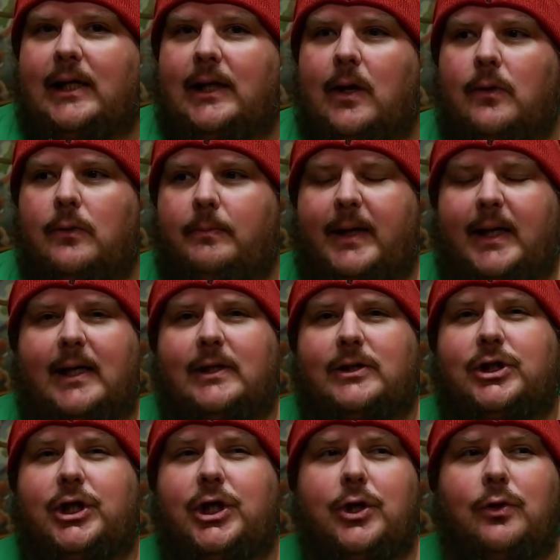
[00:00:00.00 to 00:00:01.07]
alone
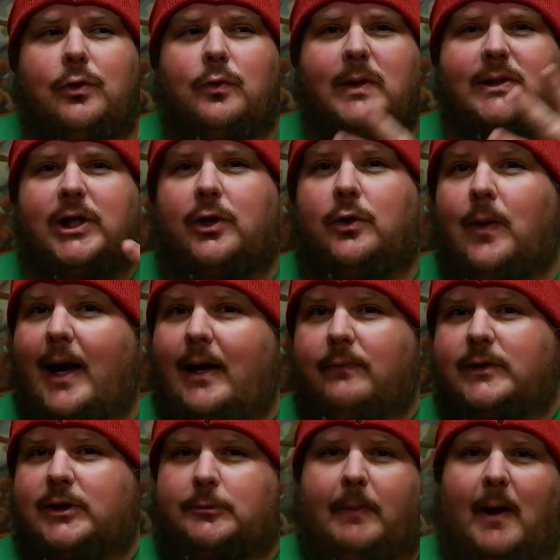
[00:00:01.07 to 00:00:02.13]
because you was a great
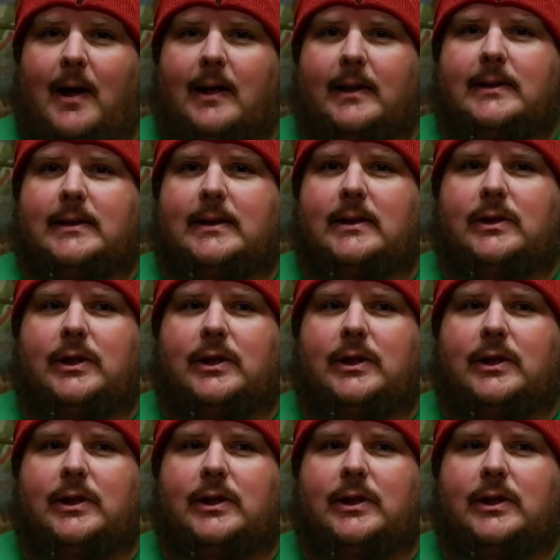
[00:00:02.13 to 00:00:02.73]
response